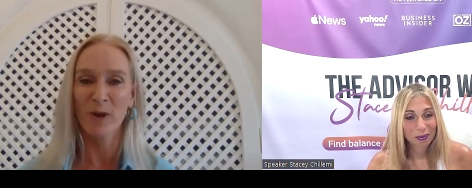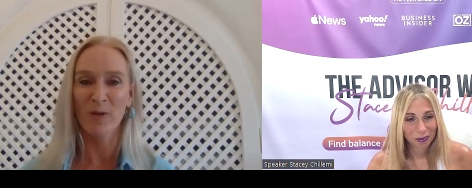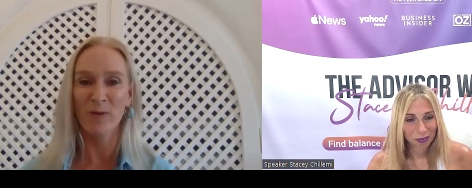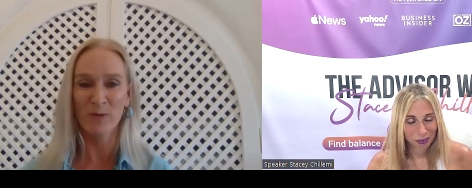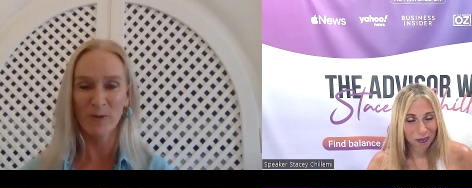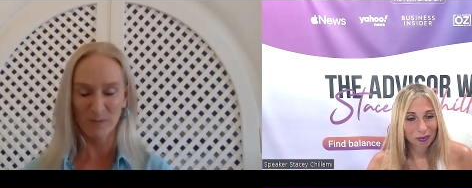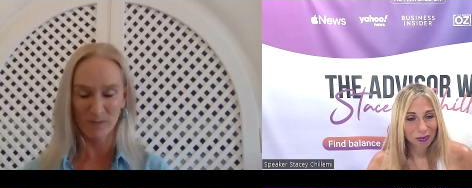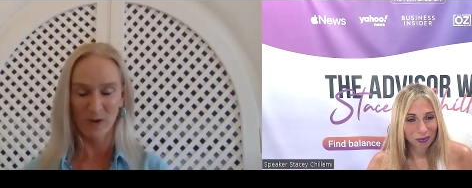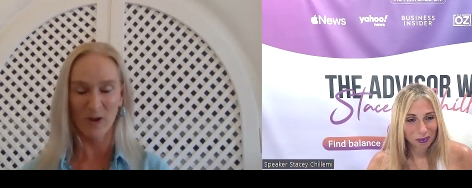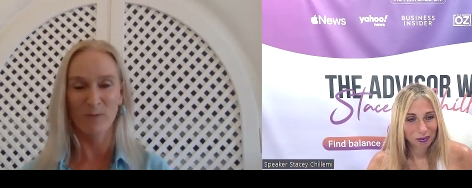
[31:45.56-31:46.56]
Speaker 1: on
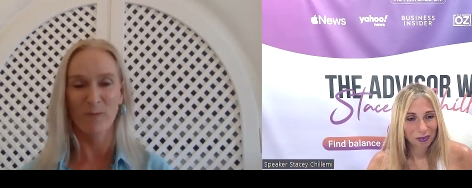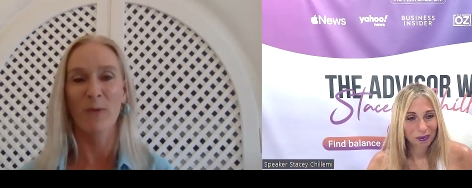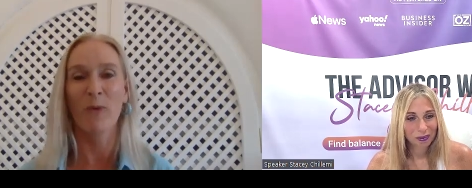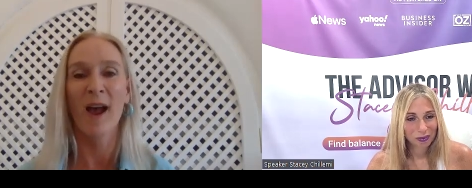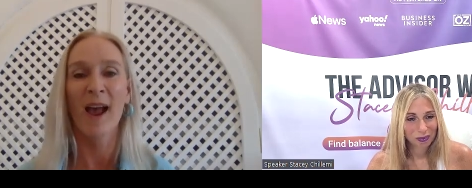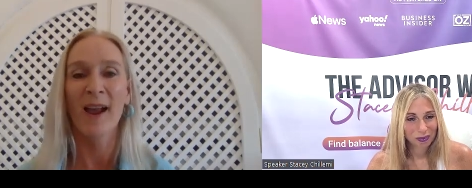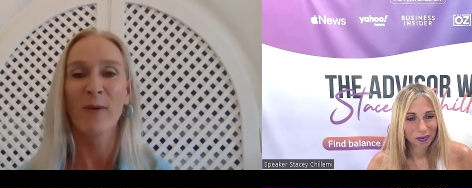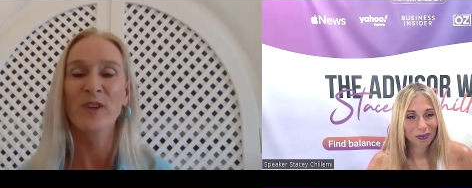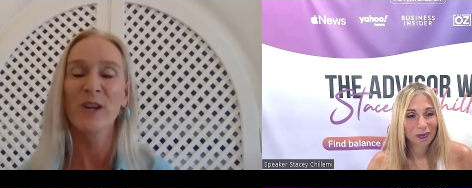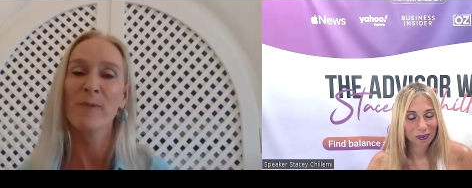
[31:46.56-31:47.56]
on my way,
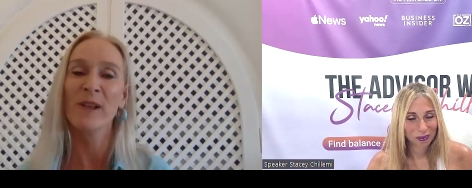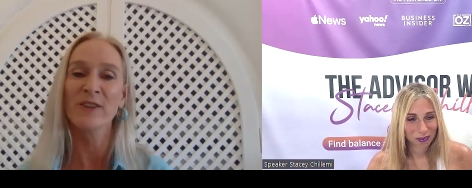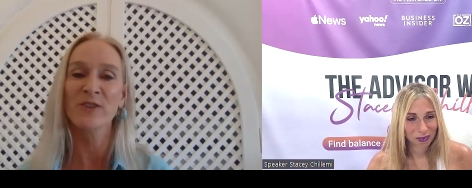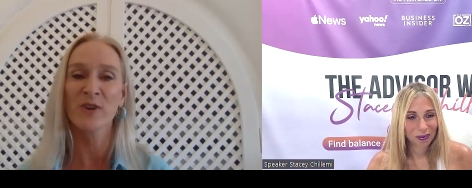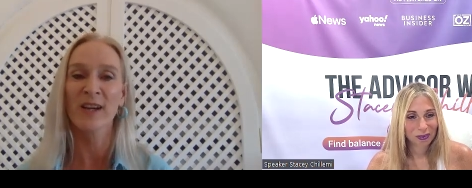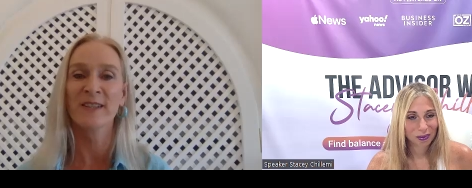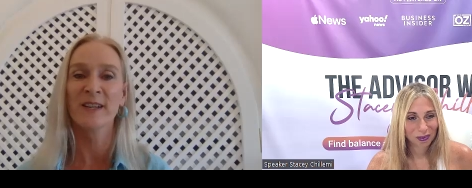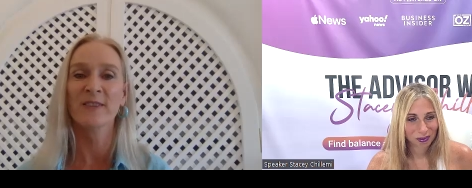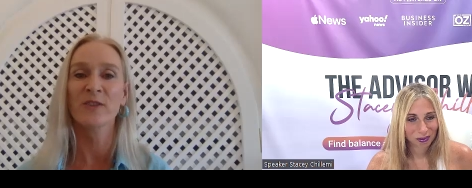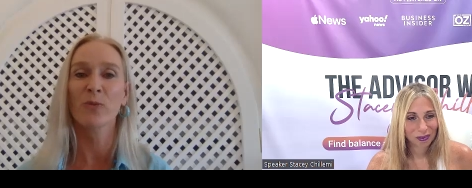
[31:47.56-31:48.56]
which I'm
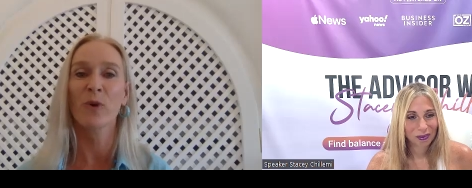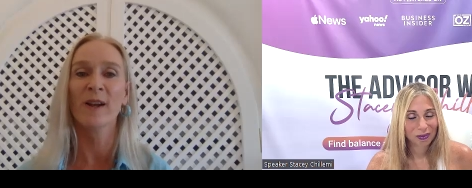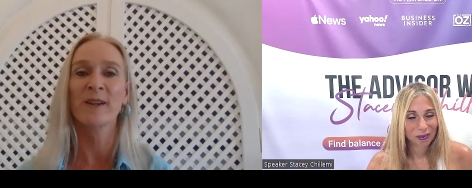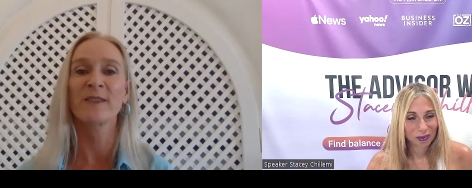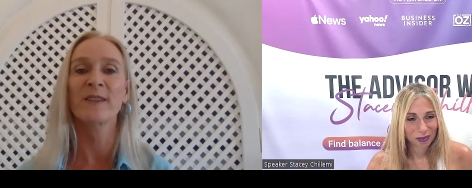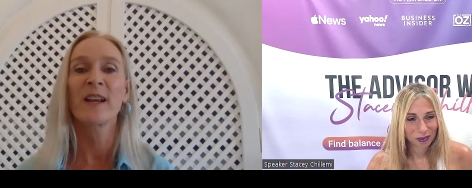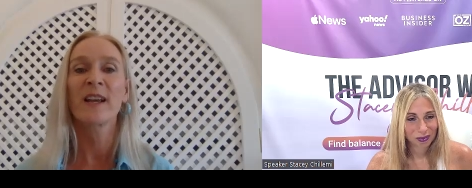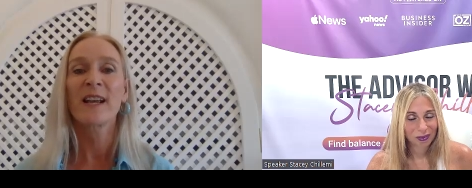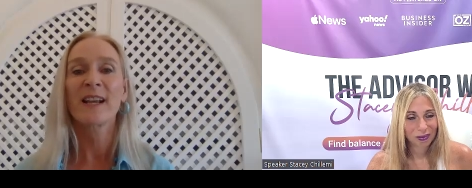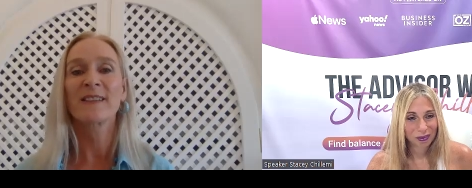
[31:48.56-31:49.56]
illustrating. So one is
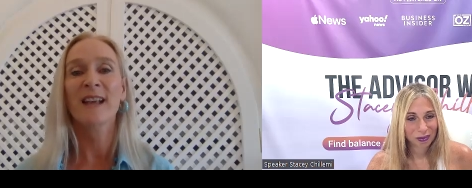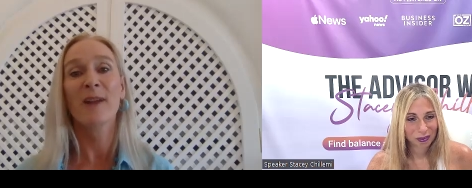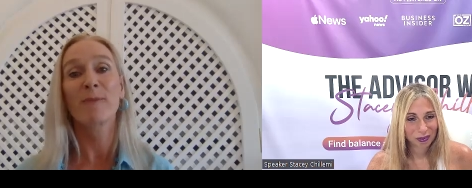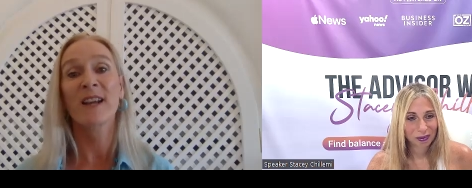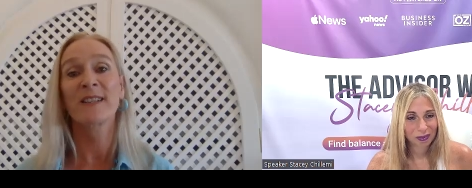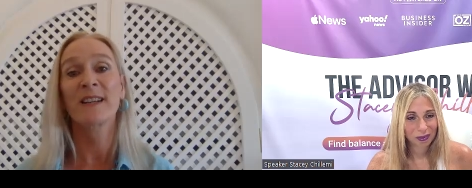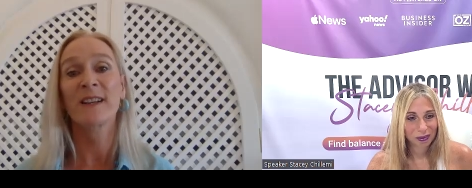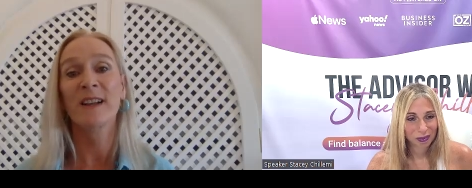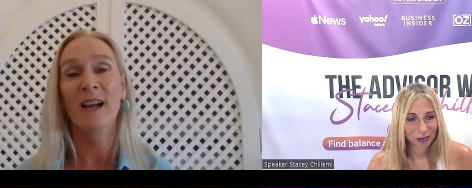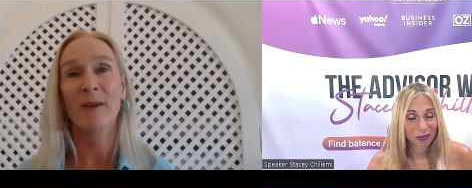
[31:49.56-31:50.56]
is
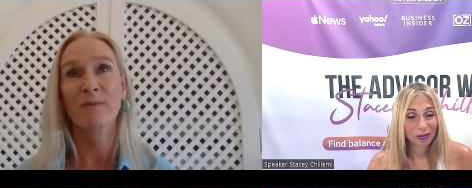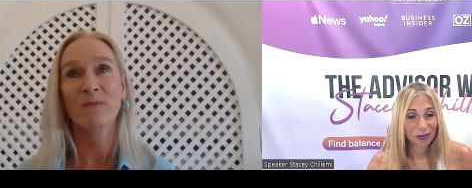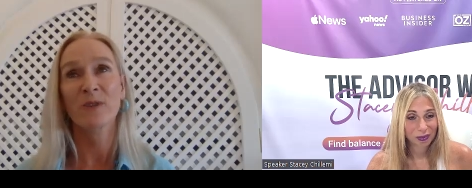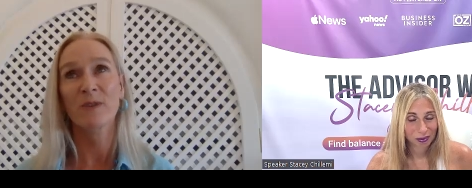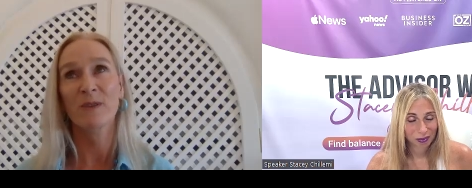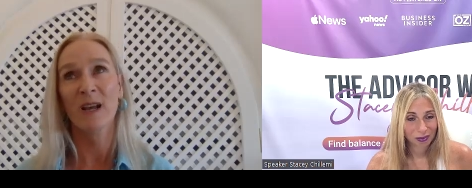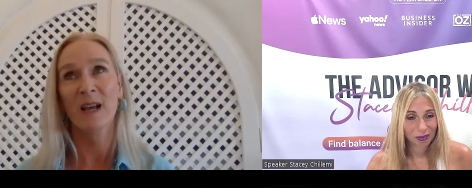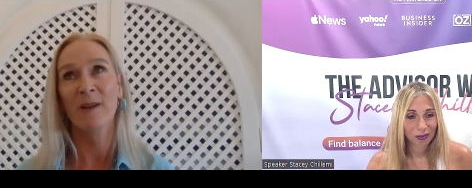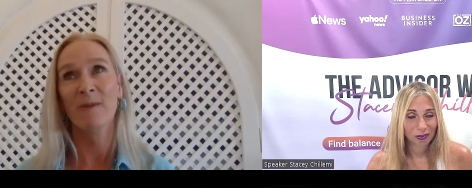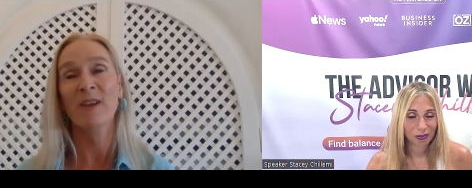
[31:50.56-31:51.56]
animating um,
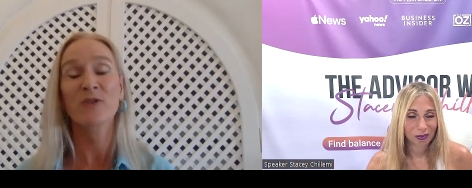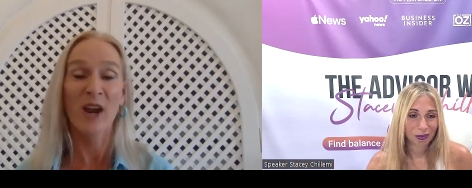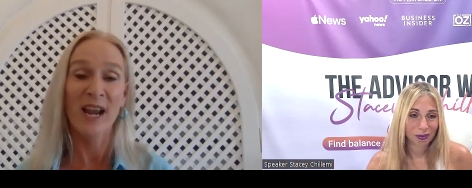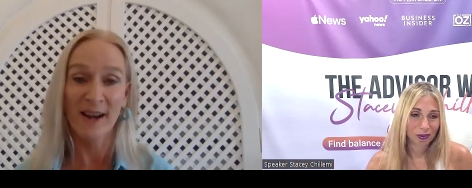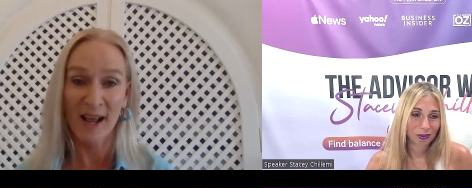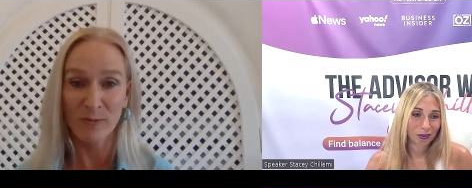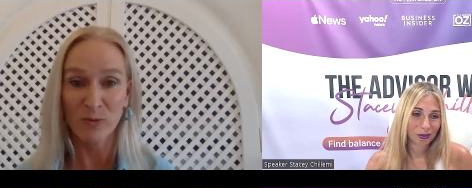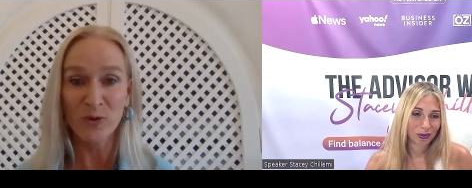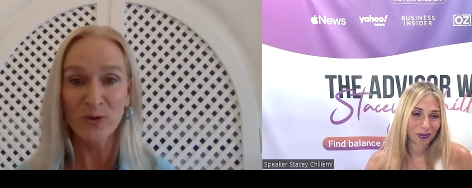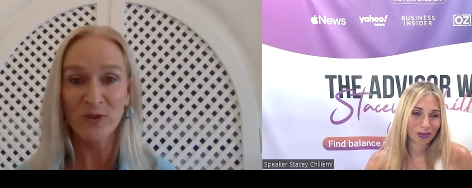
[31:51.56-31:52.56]
um, Australian
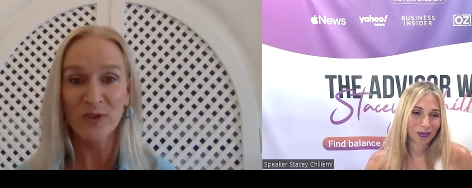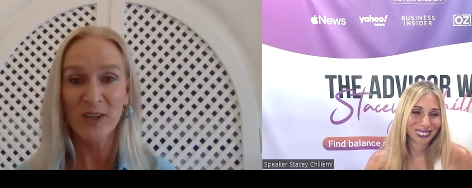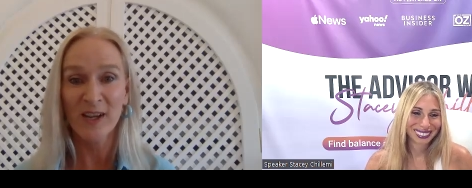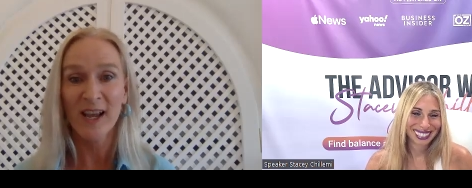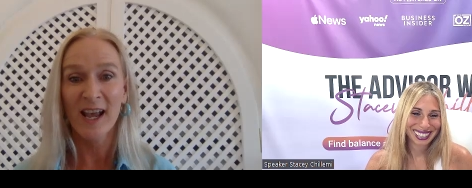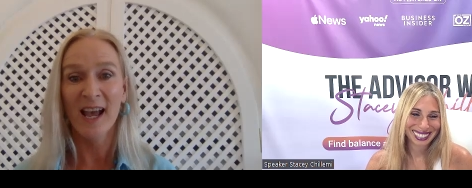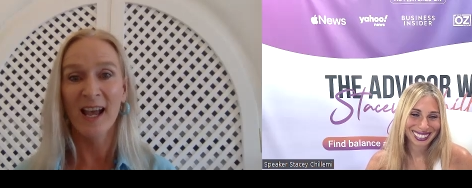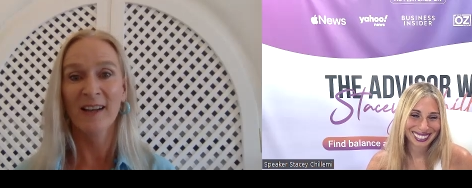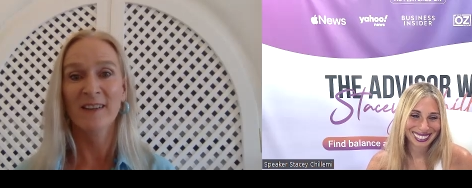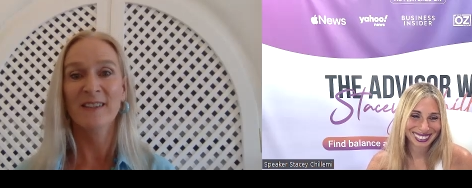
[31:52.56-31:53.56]
animals,
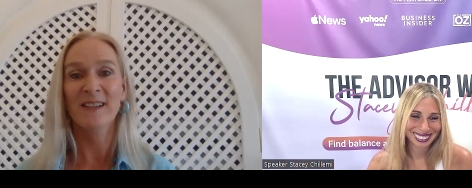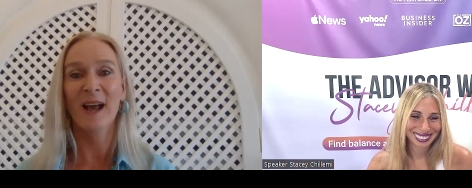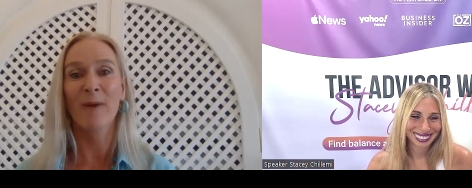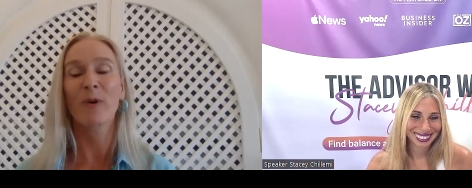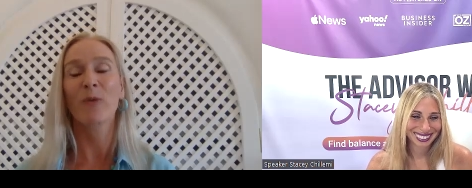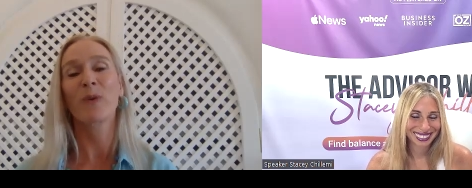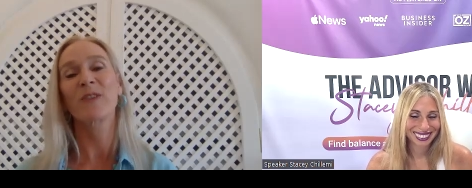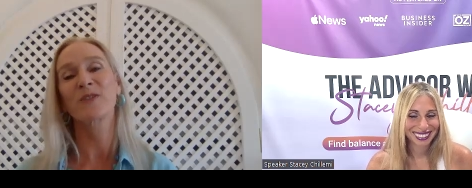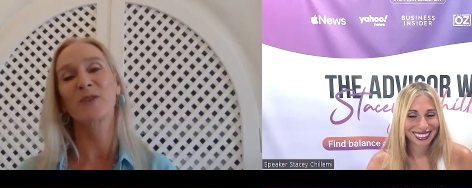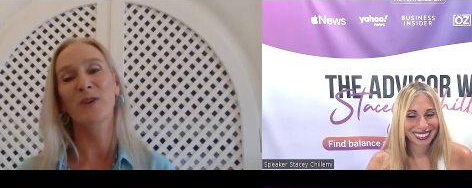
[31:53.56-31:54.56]
and mm. Uh, with
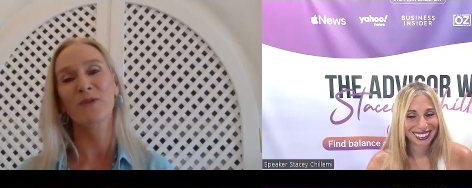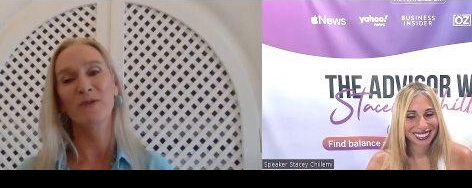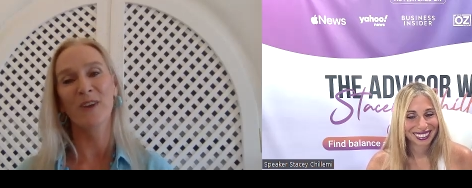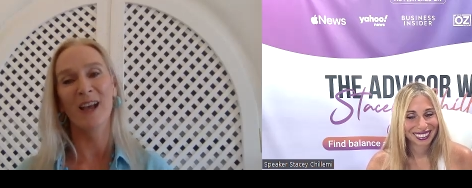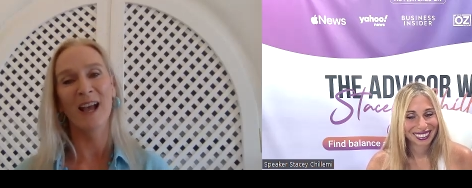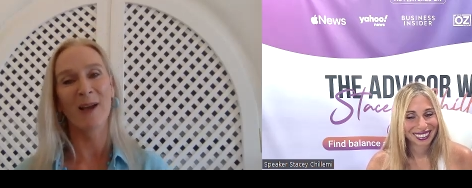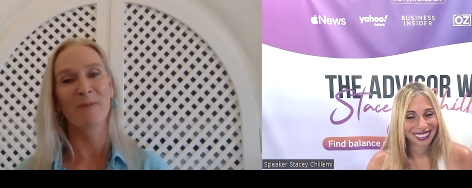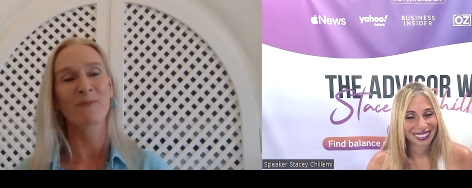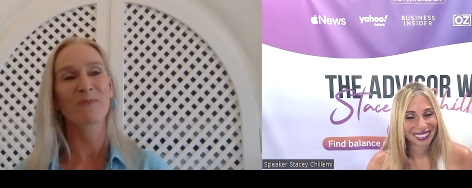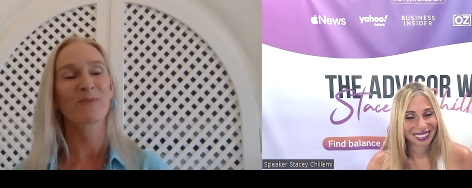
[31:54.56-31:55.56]
sort of
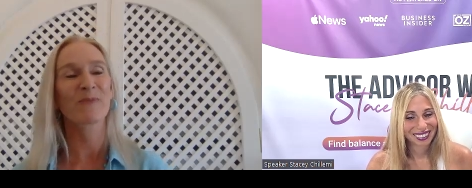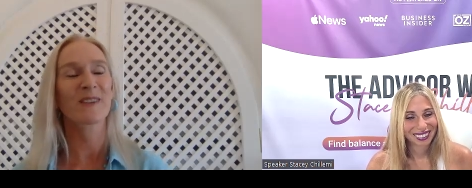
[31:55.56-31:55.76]
um,